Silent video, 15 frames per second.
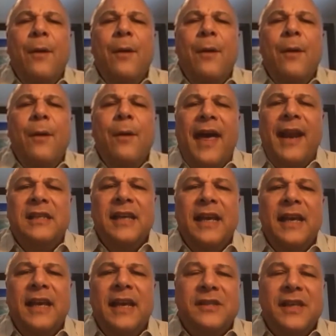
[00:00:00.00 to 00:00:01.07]
to that, it
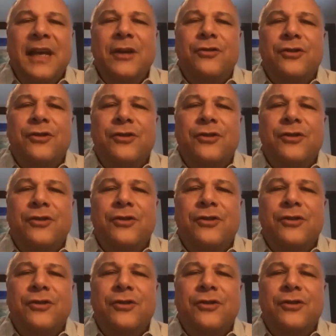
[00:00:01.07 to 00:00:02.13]
was interesting to
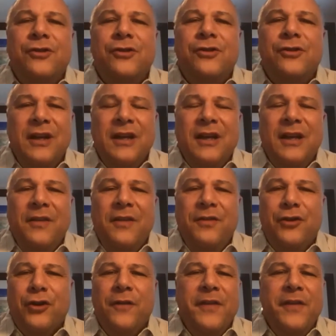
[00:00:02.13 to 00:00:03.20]
watch
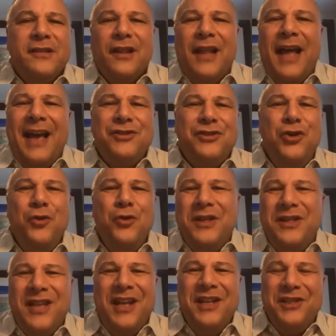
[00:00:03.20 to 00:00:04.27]
during these last two
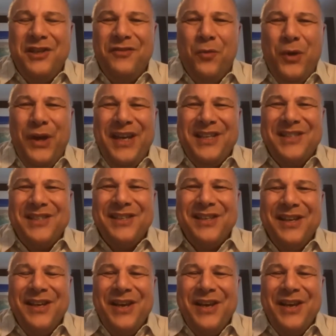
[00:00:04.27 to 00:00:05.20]
intensive weeks